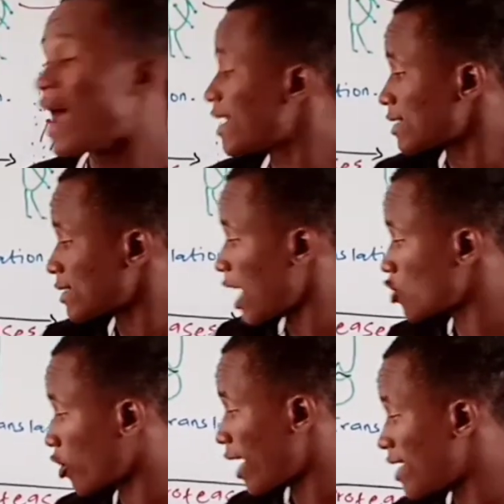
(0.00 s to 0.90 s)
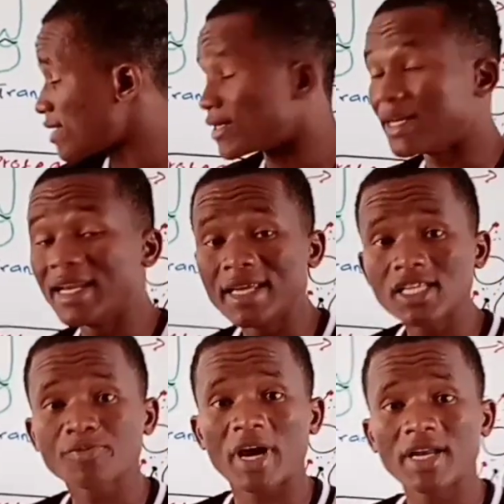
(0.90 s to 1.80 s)
And these cytokines
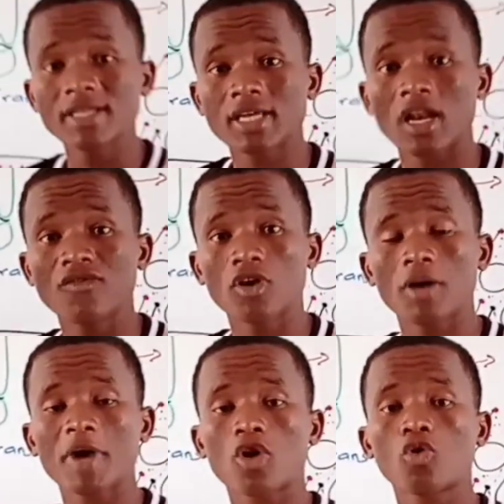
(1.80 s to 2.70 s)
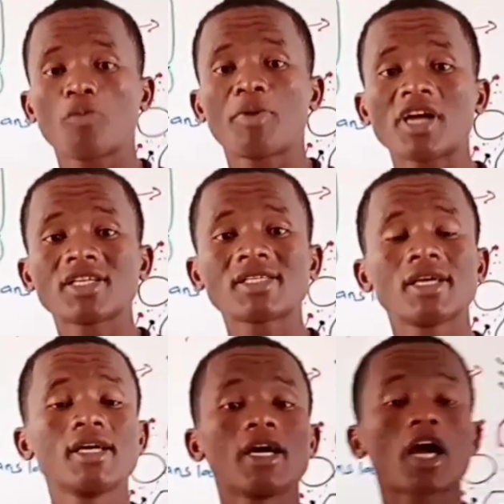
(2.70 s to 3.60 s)
released by these alveolar
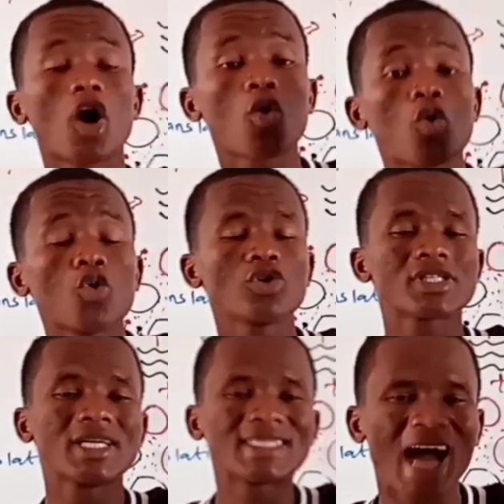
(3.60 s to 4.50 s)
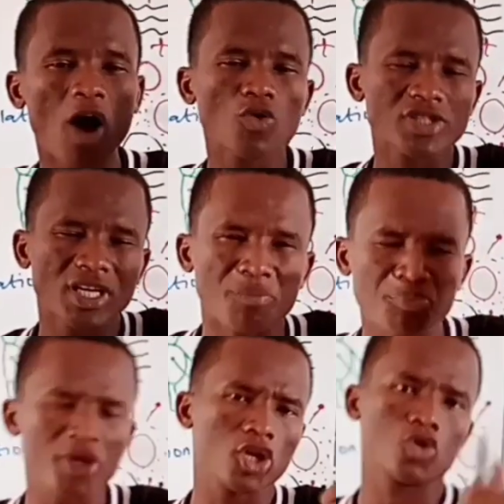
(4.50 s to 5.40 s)
macrophages can cause
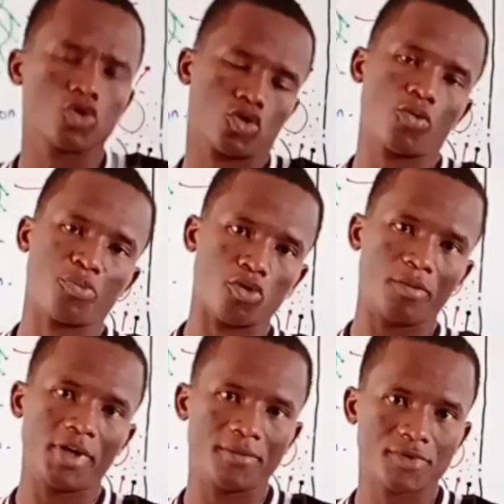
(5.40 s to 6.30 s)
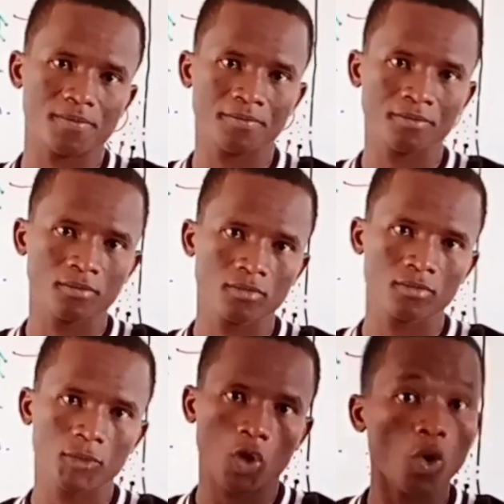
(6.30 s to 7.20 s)
thousands, billions of problems.
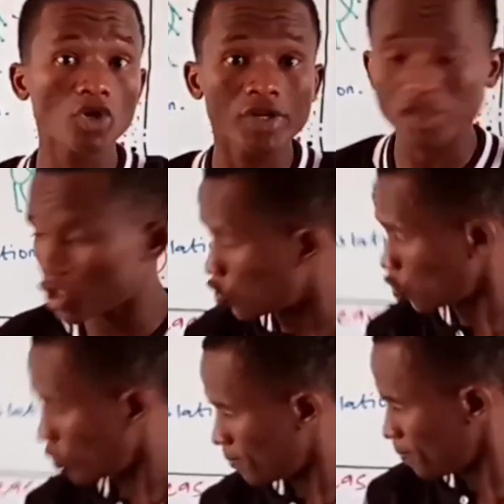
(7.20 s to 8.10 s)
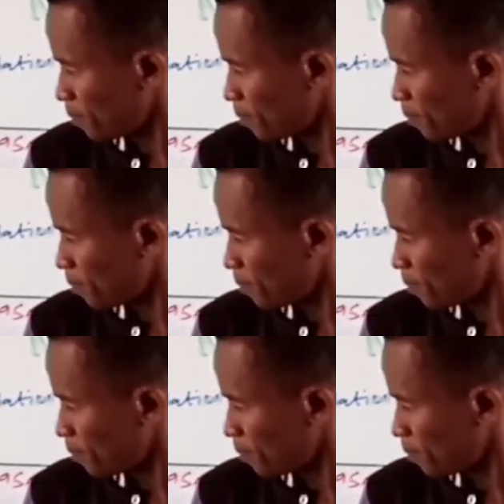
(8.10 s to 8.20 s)
What does they do?